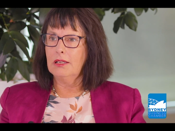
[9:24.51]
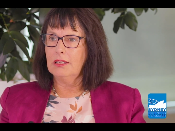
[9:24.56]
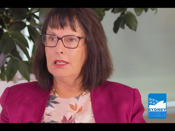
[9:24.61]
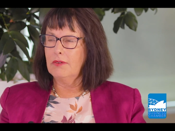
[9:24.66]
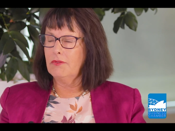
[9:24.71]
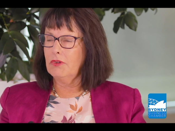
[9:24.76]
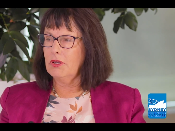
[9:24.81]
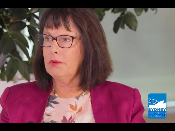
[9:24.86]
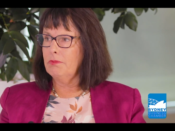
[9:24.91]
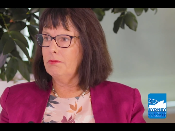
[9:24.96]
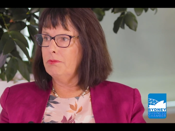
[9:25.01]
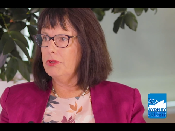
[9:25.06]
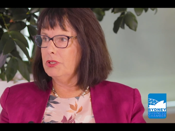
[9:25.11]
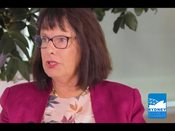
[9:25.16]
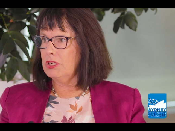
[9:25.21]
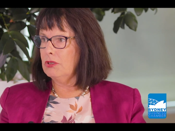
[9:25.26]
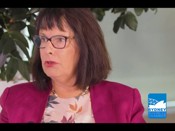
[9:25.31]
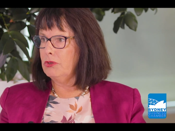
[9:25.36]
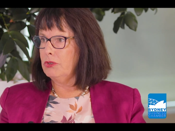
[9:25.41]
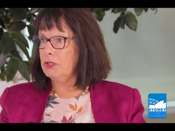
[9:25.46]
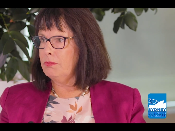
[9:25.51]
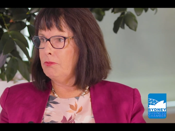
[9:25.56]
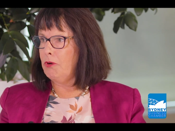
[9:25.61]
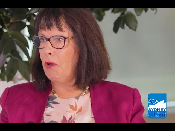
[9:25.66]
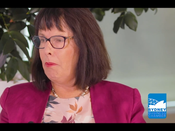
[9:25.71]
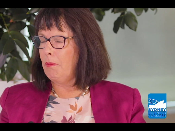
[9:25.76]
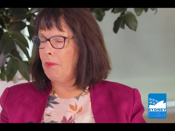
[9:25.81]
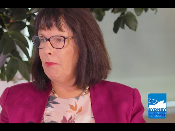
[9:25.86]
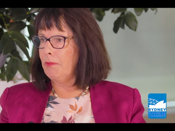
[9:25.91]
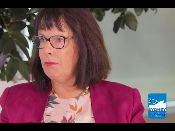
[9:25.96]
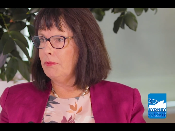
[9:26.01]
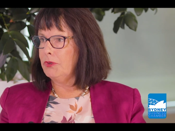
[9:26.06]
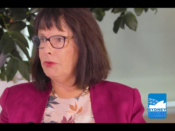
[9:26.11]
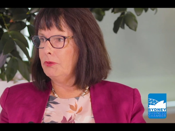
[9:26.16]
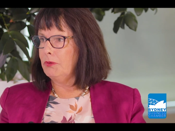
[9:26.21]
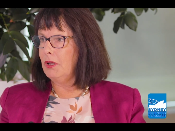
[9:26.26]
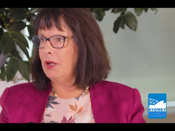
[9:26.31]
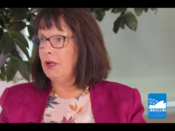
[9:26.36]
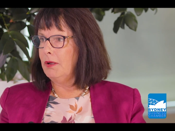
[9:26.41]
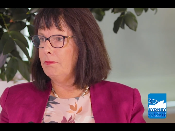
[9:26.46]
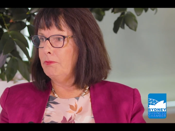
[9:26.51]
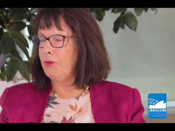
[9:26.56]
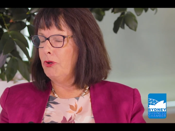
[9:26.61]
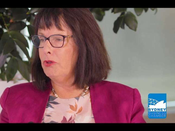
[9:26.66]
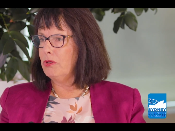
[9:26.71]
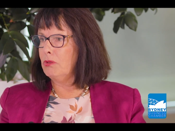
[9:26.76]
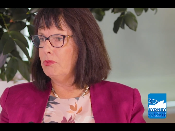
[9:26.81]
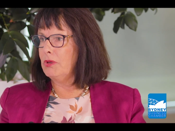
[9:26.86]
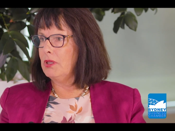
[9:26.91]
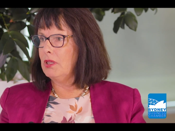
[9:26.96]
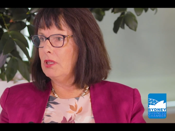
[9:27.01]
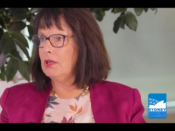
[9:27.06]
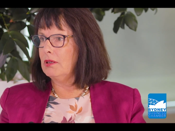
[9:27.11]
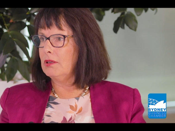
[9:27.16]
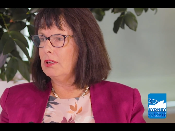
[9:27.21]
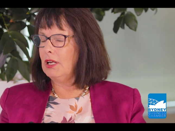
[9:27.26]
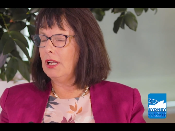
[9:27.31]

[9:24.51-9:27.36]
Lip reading: given Brazil's problems, both with the